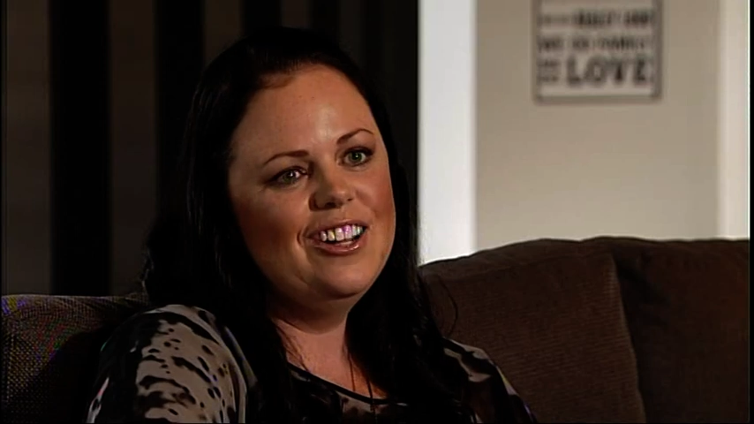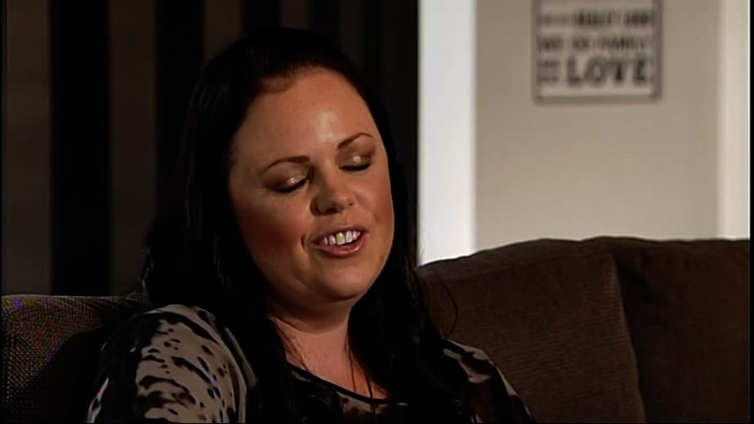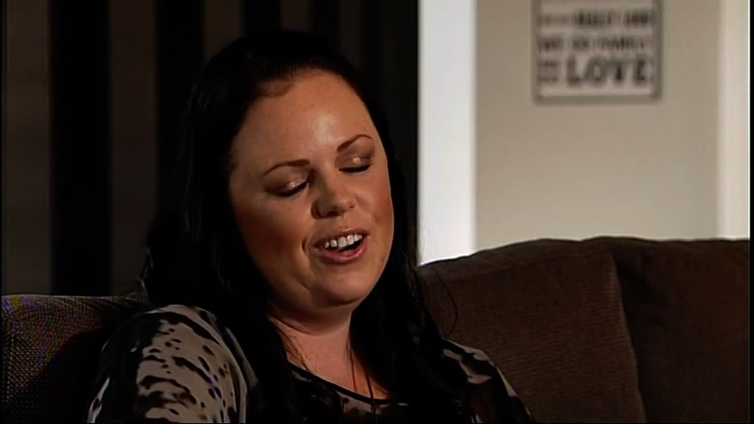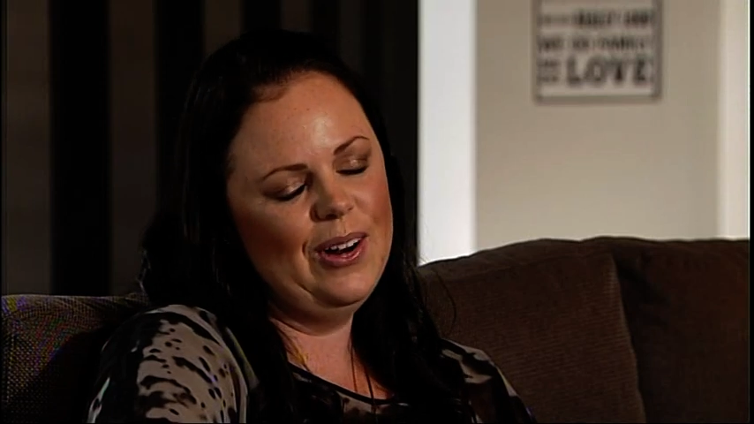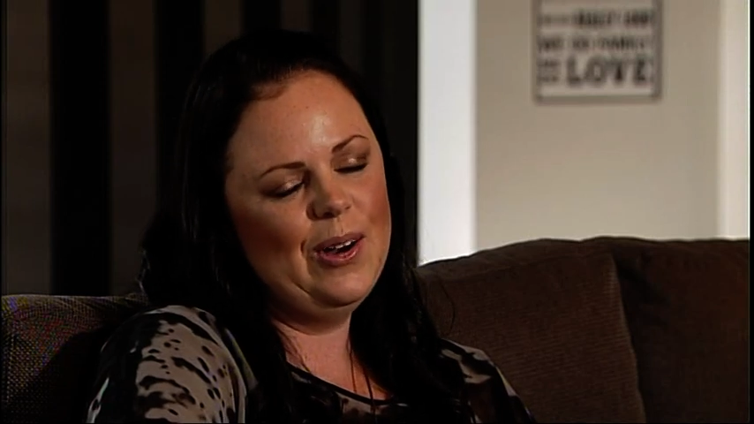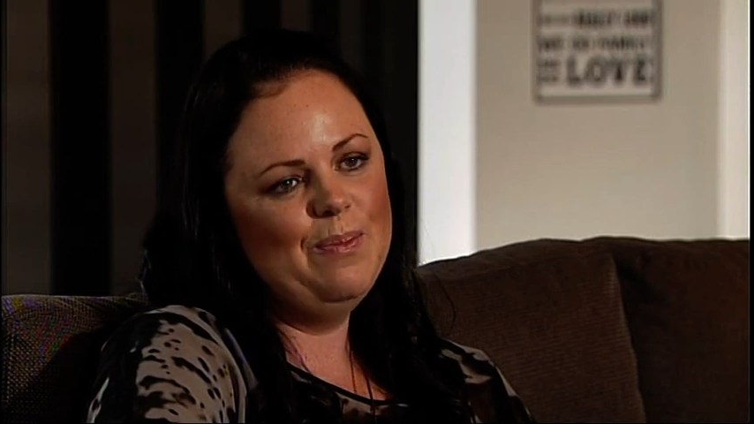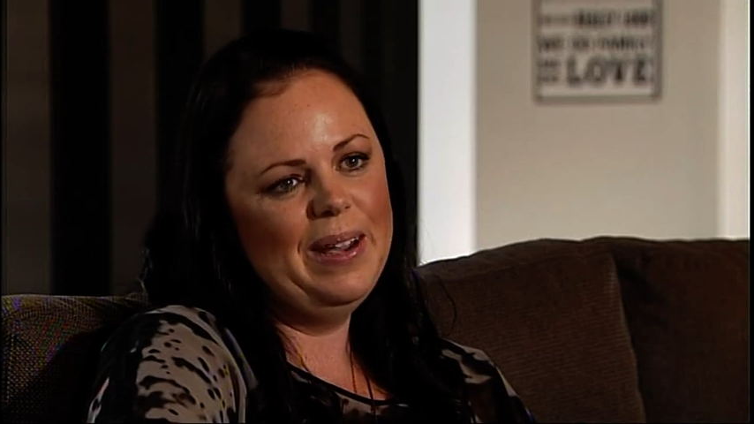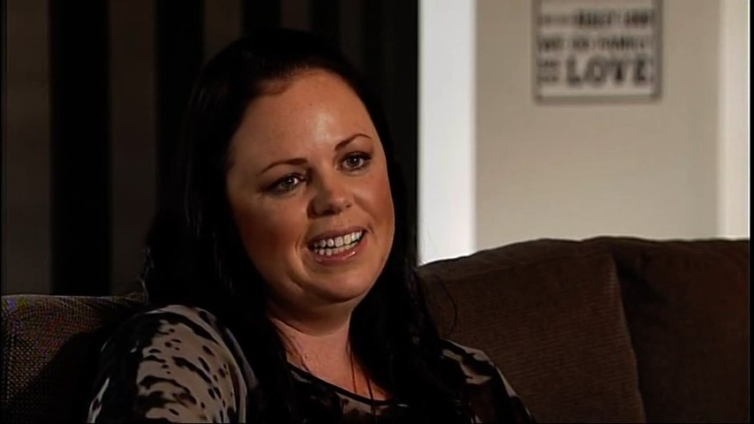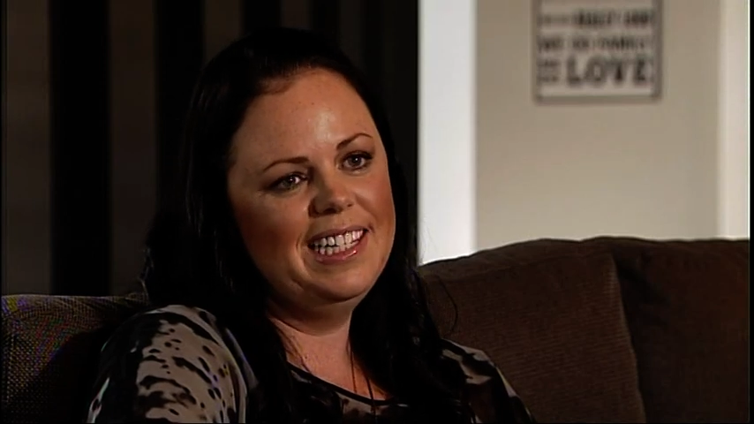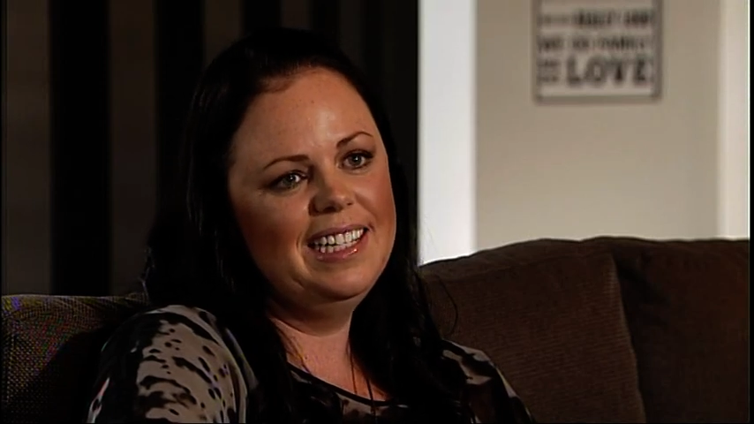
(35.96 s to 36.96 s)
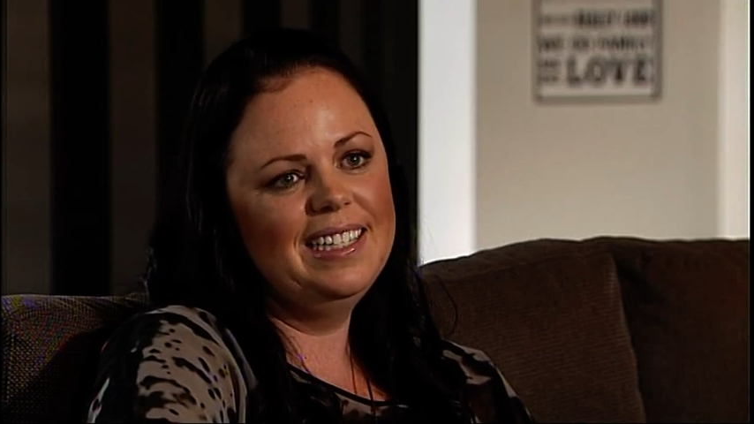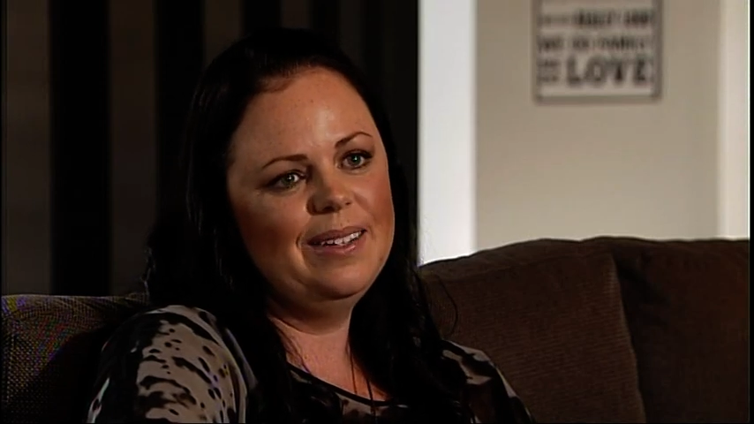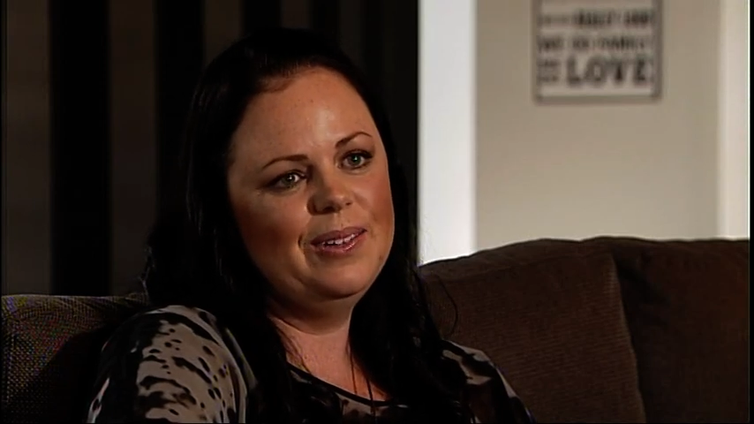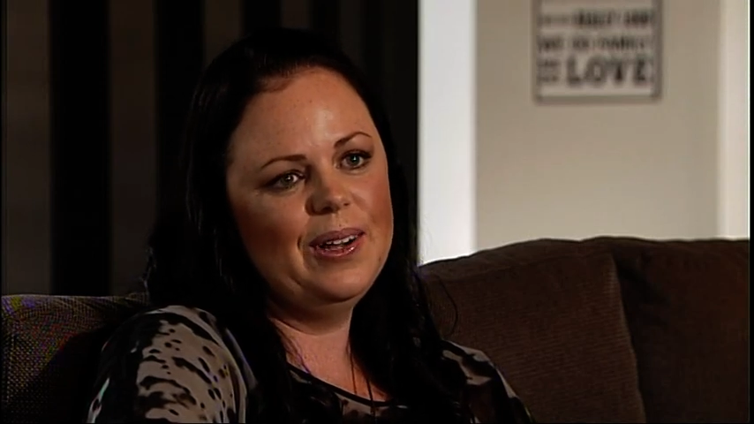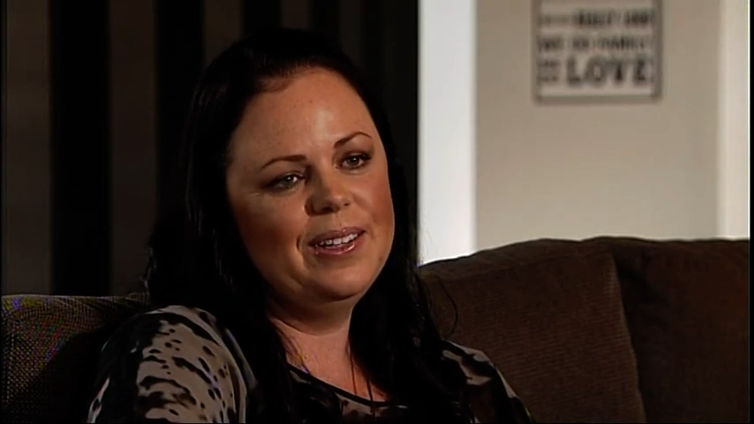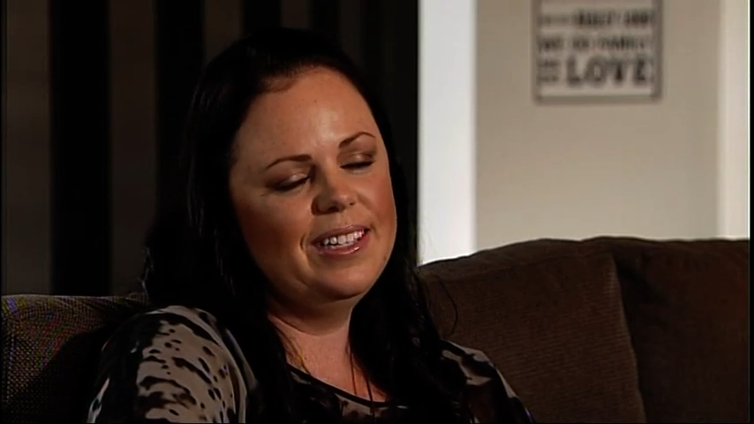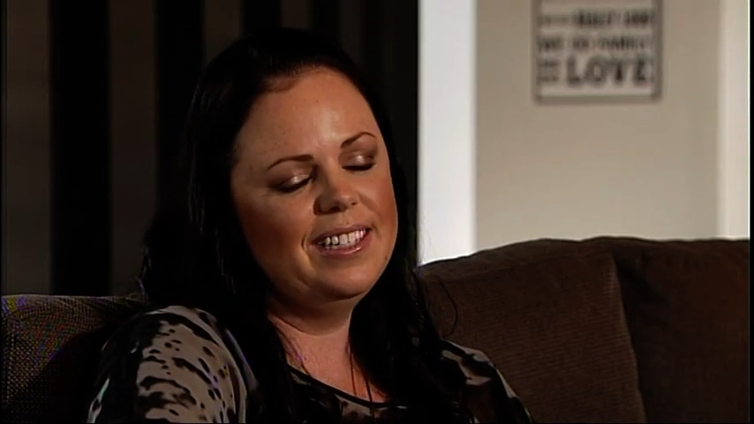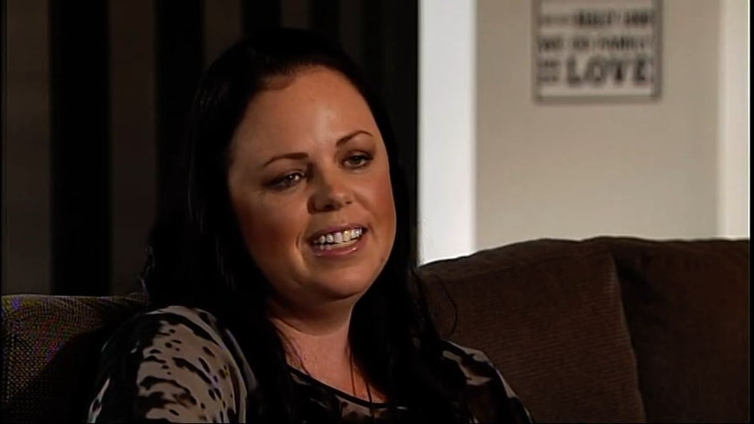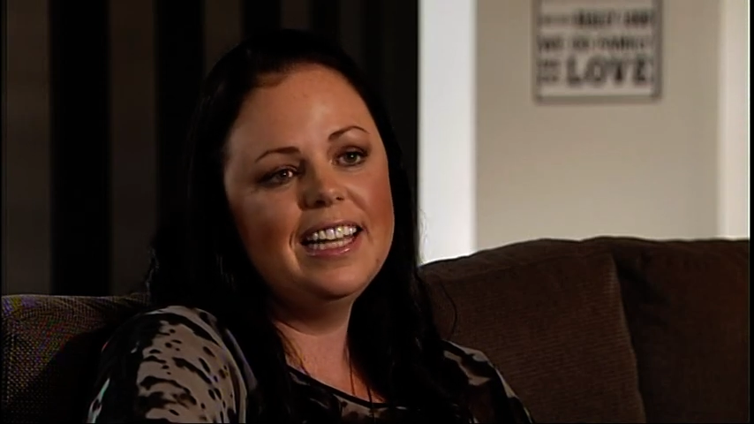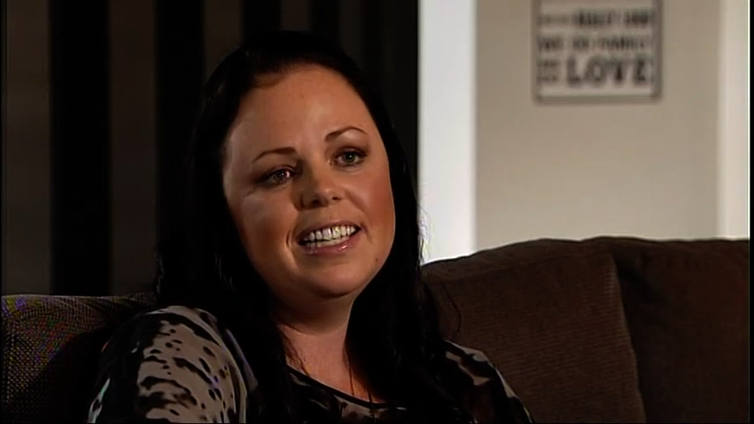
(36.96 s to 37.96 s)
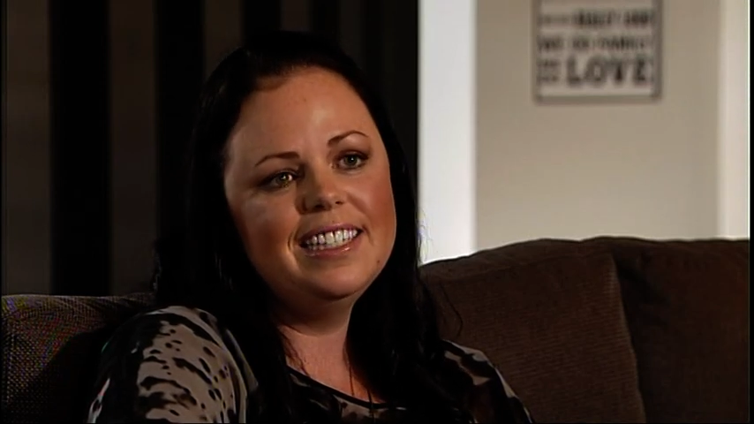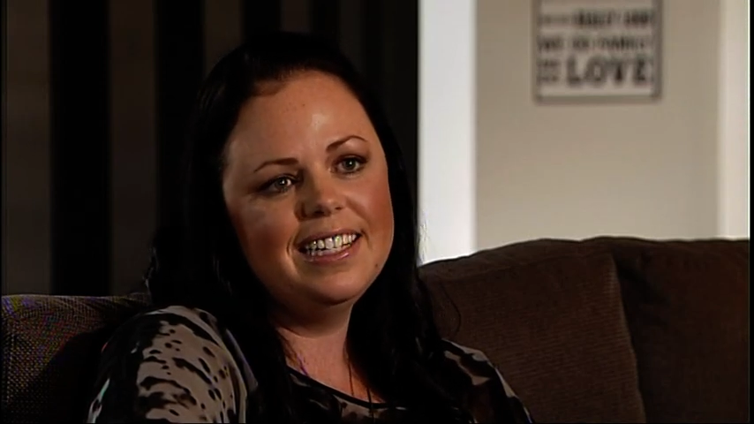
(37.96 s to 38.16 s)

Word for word: try and hold back tears sometimes because it is,